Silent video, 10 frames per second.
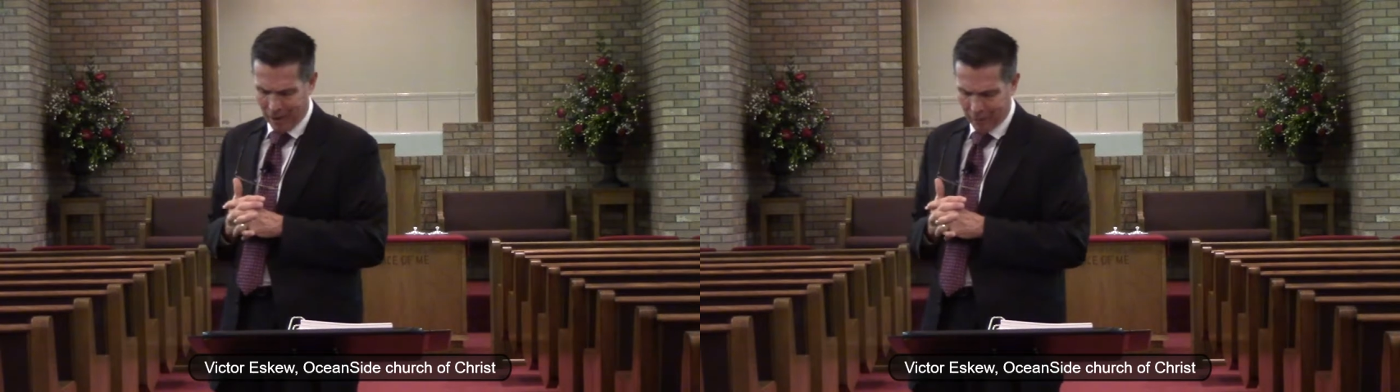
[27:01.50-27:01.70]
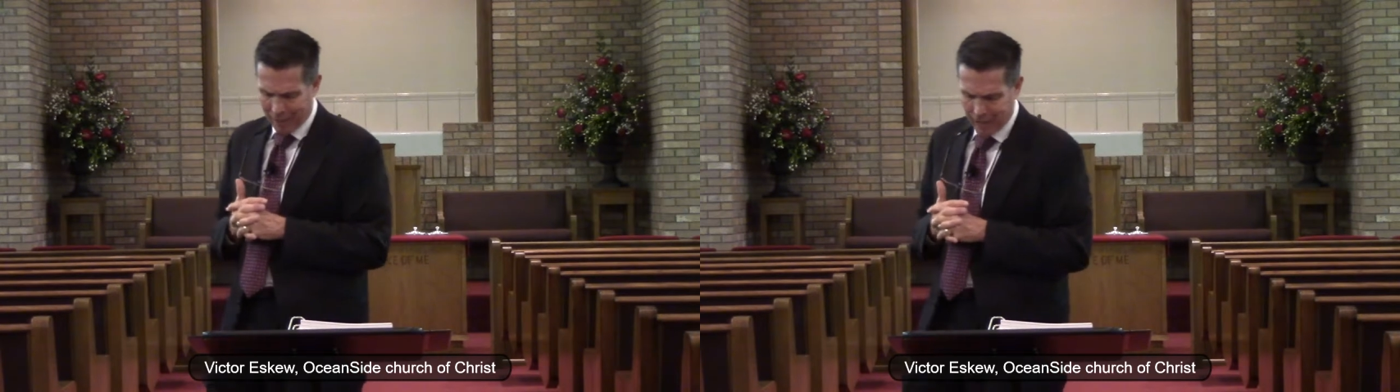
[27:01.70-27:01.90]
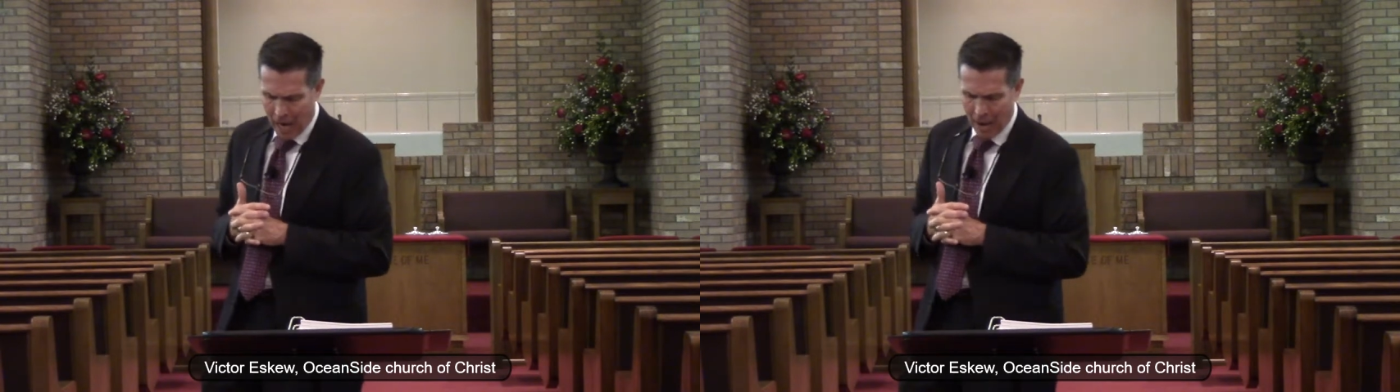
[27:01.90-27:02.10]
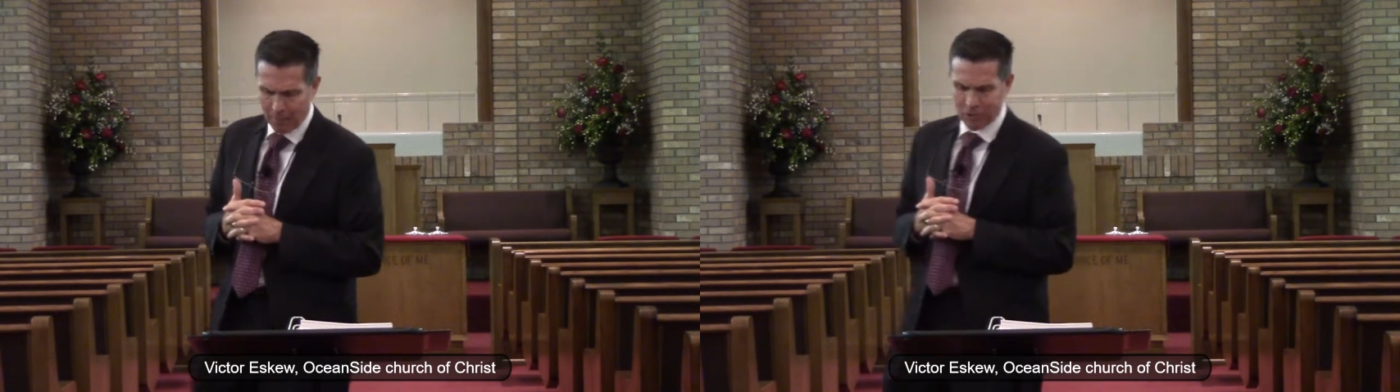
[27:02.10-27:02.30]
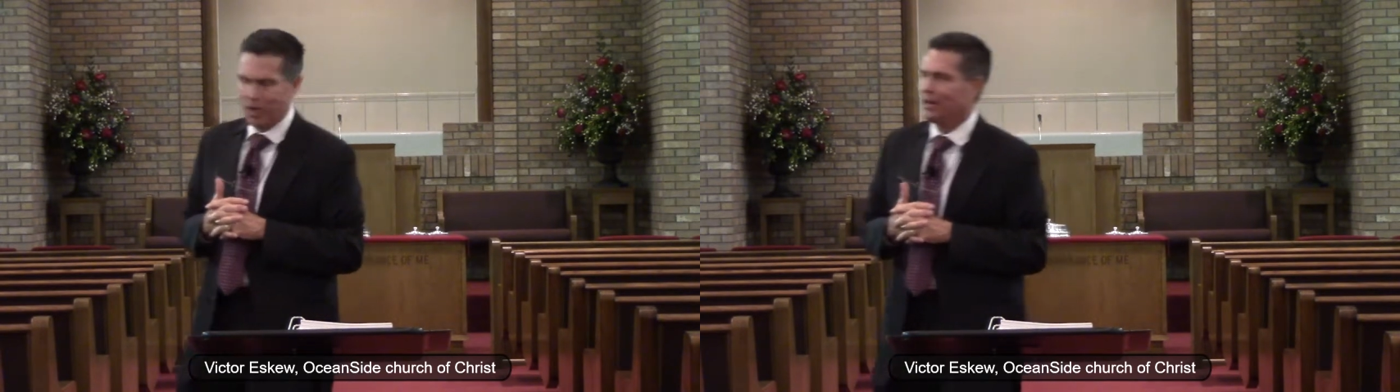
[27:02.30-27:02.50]
to be
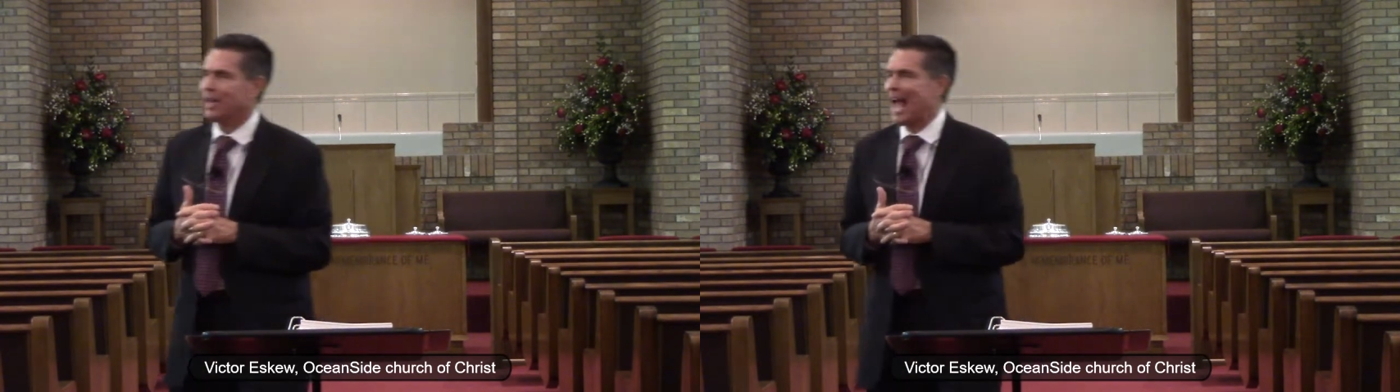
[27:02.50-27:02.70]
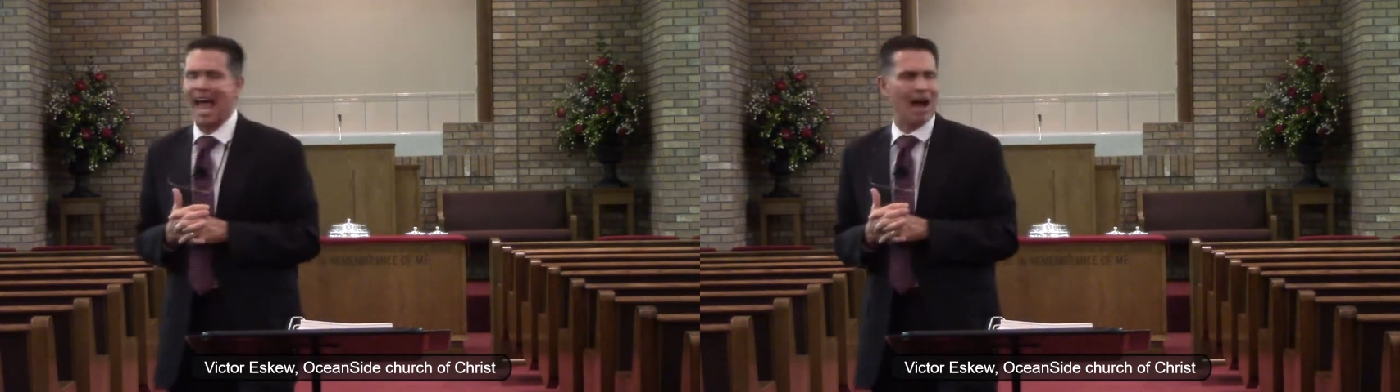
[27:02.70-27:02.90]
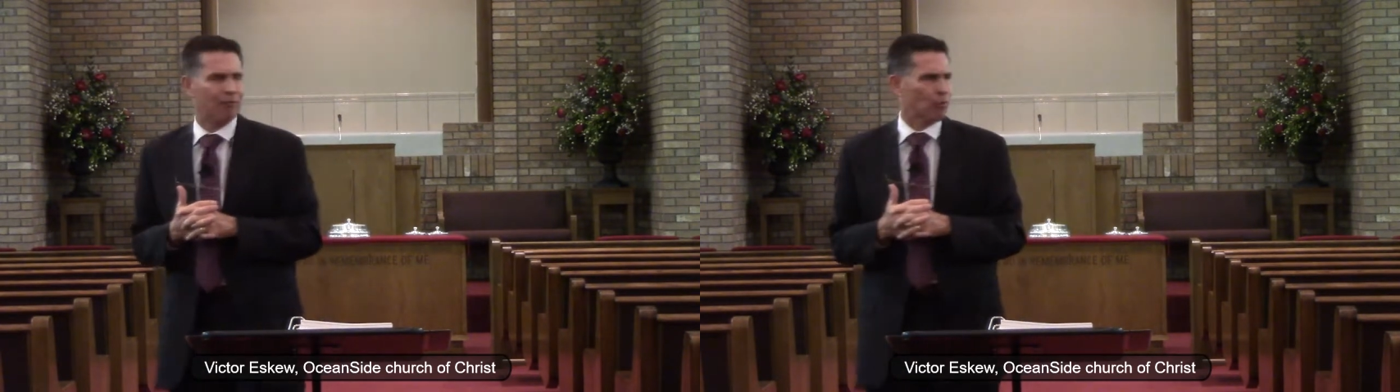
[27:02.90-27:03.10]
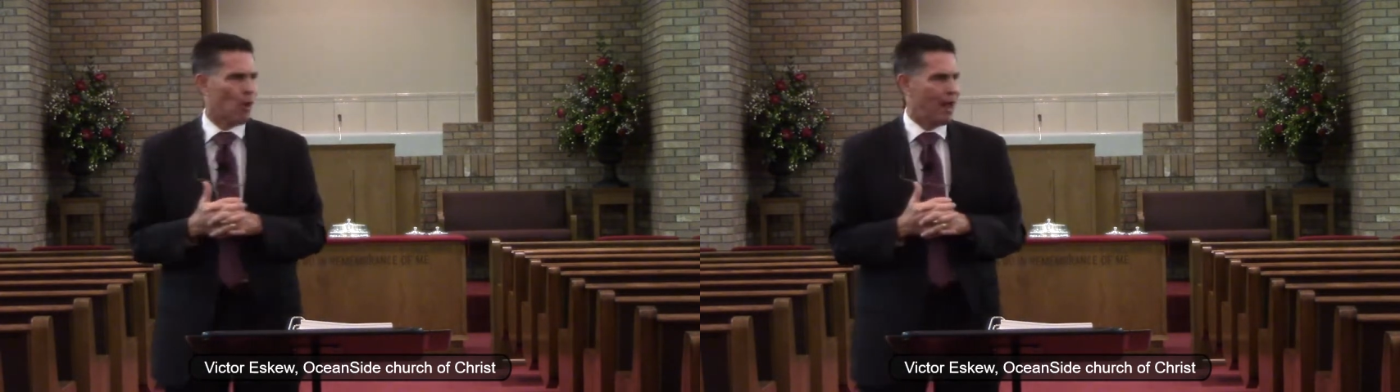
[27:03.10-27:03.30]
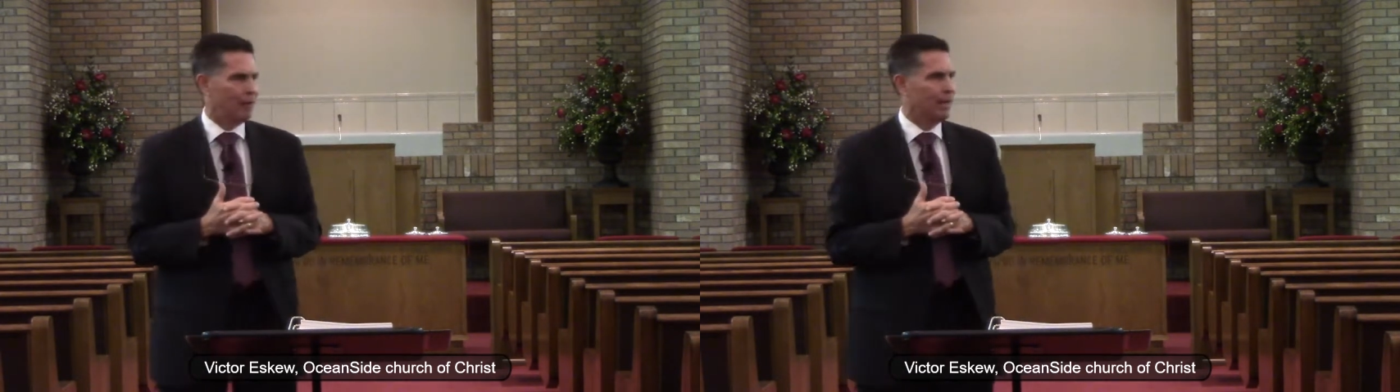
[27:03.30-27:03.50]
compassed, to have
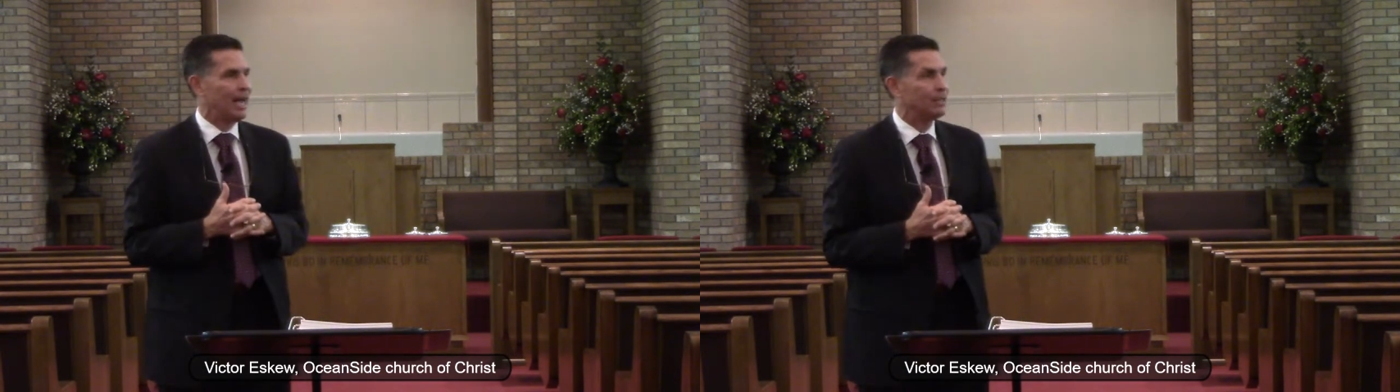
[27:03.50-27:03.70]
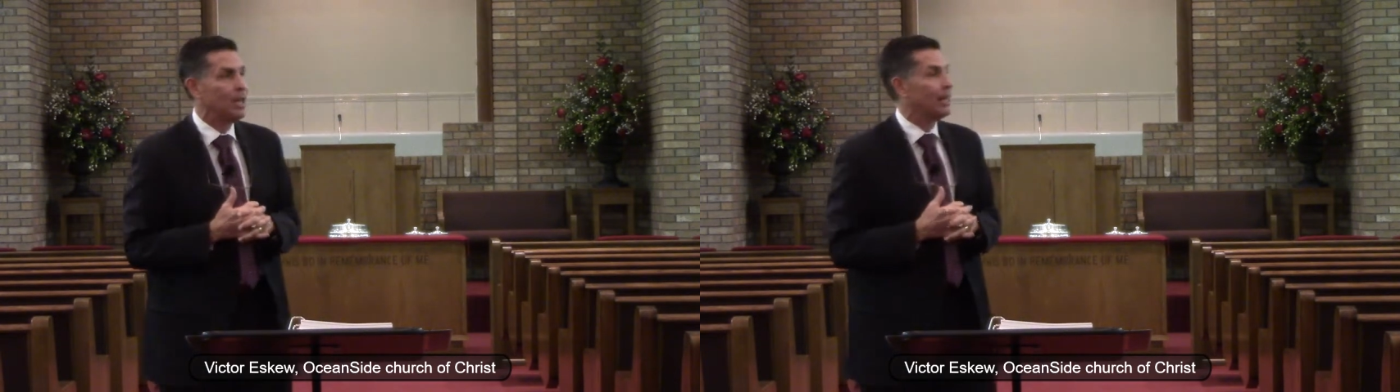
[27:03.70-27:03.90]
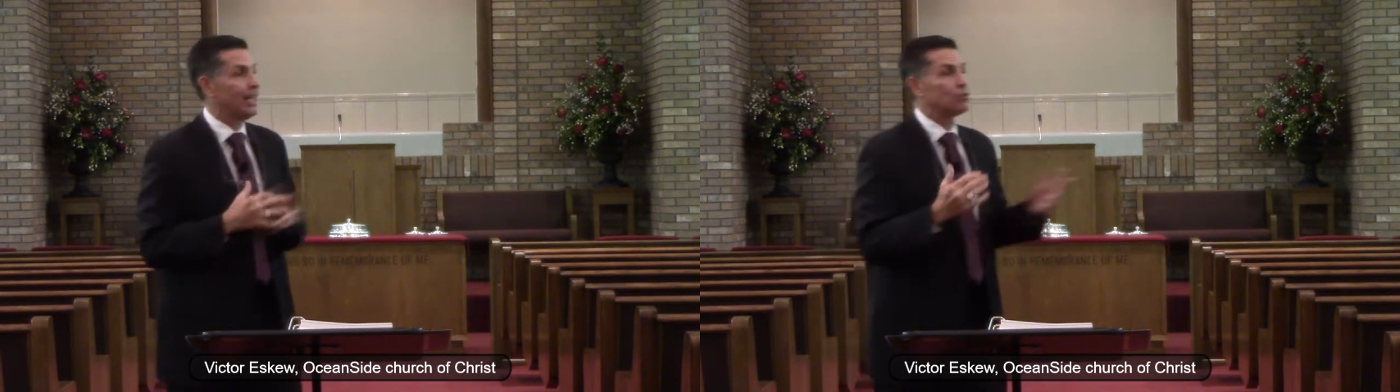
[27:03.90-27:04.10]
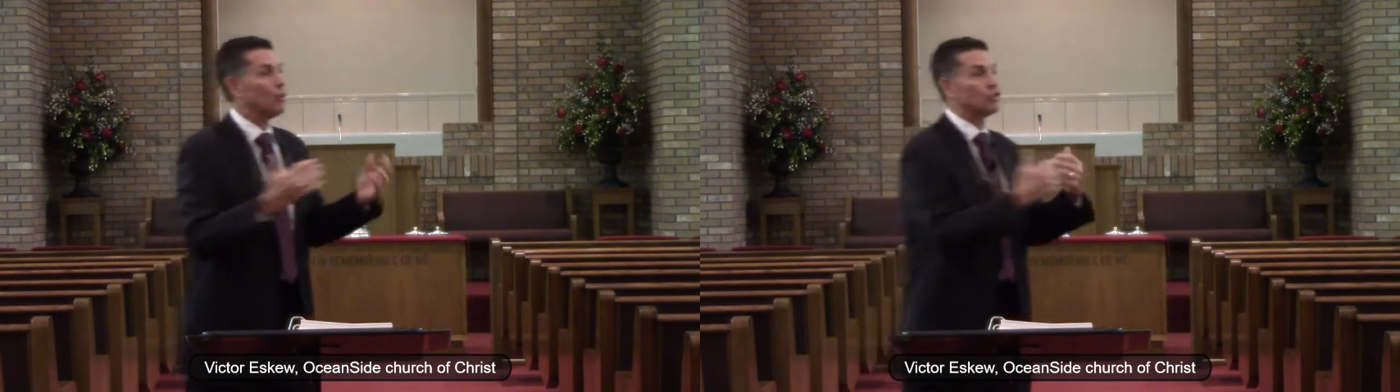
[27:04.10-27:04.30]
around. Guys, guess what's